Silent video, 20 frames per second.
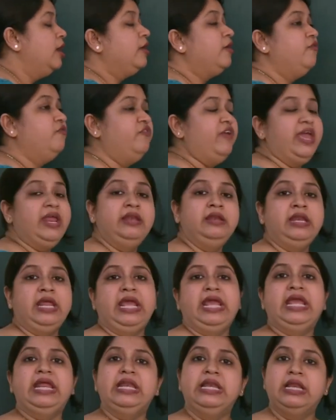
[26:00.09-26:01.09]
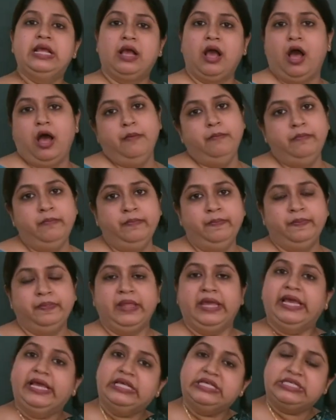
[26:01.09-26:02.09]
when income
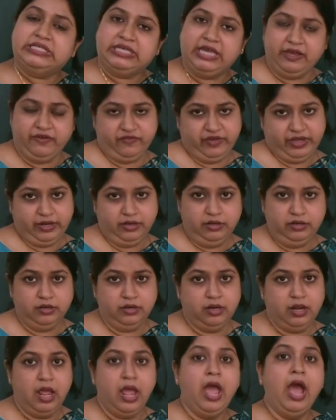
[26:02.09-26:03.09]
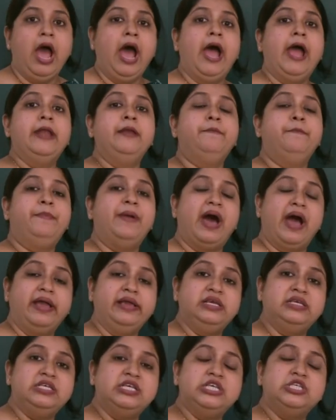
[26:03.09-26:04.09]
is given and
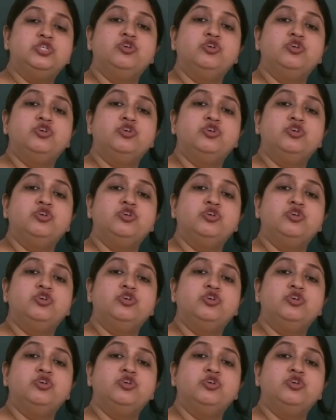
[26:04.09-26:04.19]
prices